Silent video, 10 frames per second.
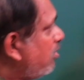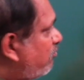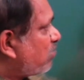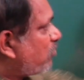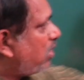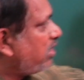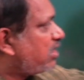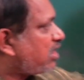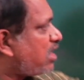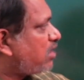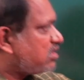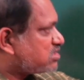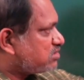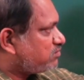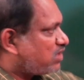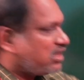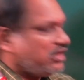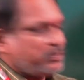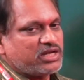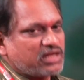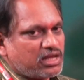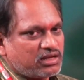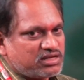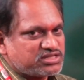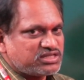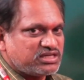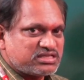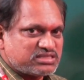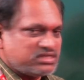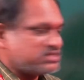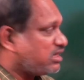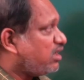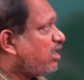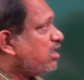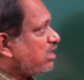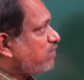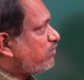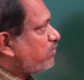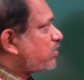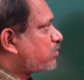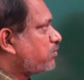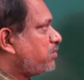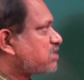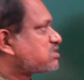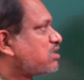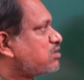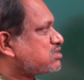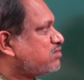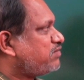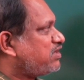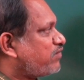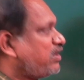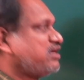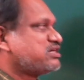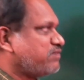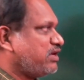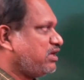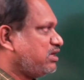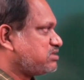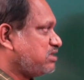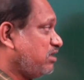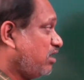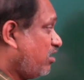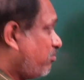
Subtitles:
For 1 year calculation, for leap year calculation, it is easy. Even for 2 years also we defined it's very easy.